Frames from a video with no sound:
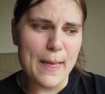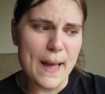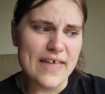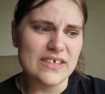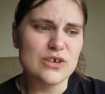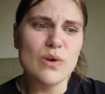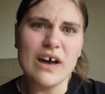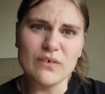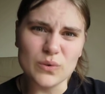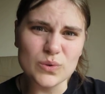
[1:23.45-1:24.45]
And then you
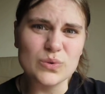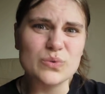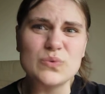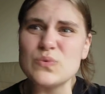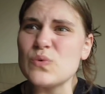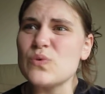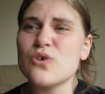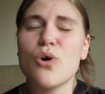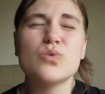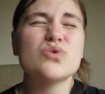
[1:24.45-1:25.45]
have a
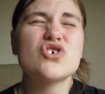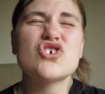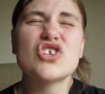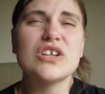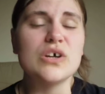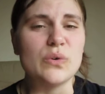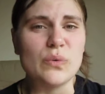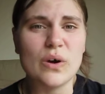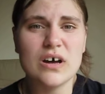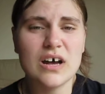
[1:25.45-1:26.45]
whole
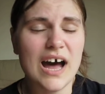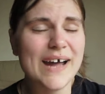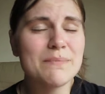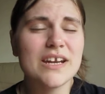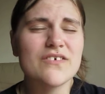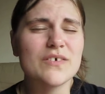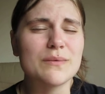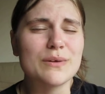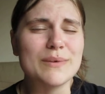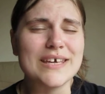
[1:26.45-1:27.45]
slew. I'm not even
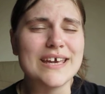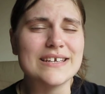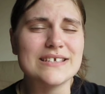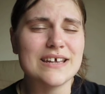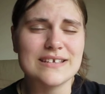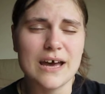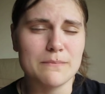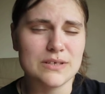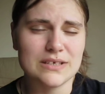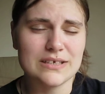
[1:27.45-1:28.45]
going to begin to
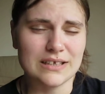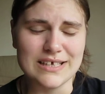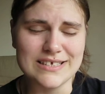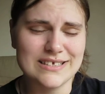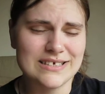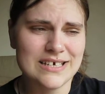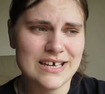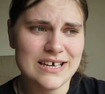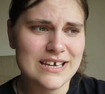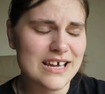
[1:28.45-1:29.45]
attempt to list
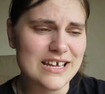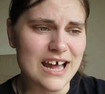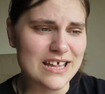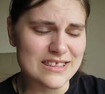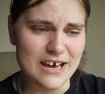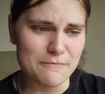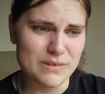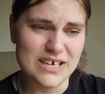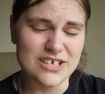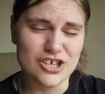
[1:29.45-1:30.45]
them
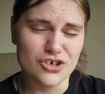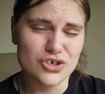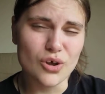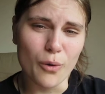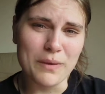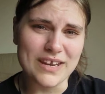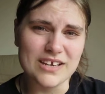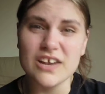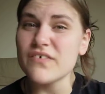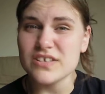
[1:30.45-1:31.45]
because there are so many
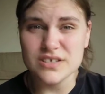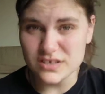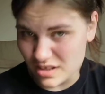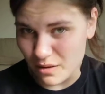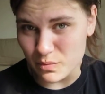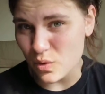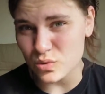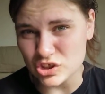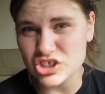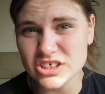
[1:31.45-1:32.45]
different
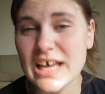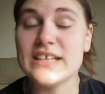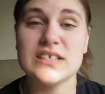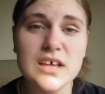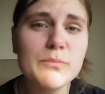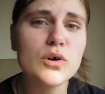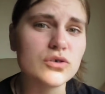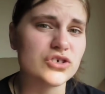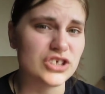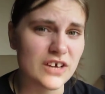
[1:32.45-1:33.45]
subcultures and
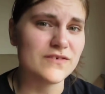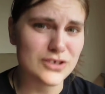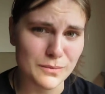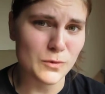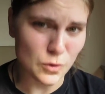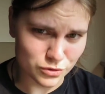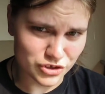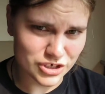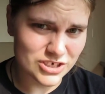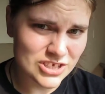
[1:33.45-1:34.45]
subcultures of
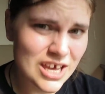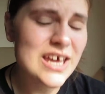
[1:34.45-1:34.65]
subcultures.